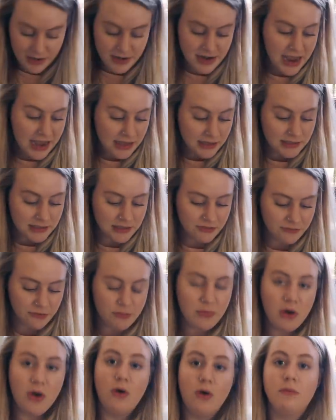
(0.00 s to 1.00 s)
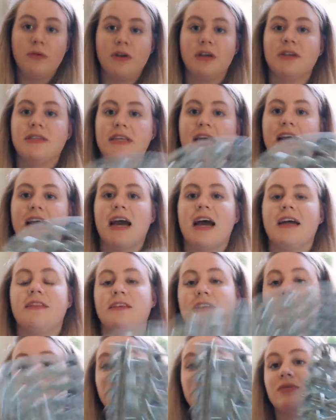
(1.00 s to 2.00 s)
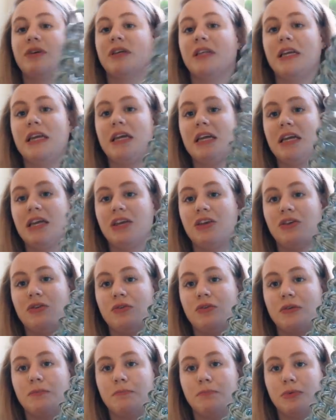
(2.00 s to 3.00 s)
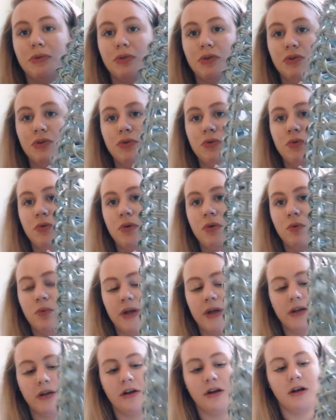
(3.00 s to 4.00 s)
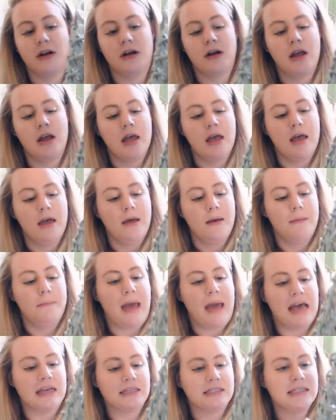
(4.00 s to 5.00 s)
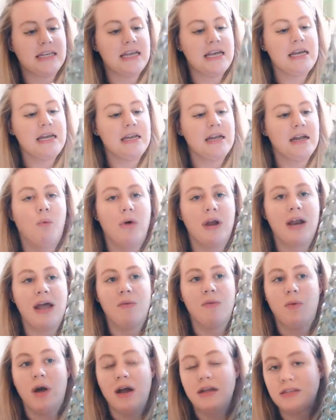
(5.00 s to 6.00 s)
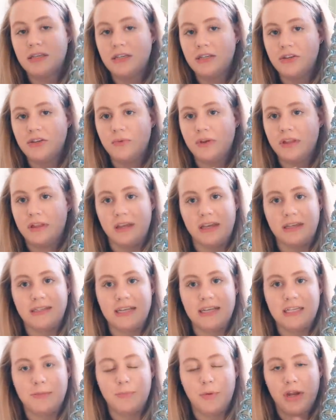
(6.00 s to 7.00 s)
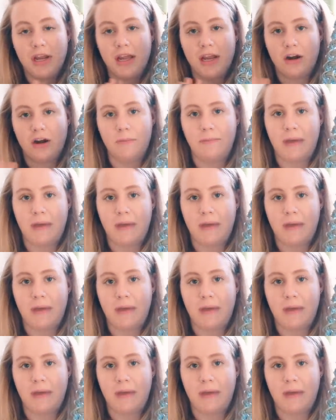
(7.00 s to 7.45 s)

Next from Home Goods, I got this really cute blue wicker basket. What I want to do with this is put it in our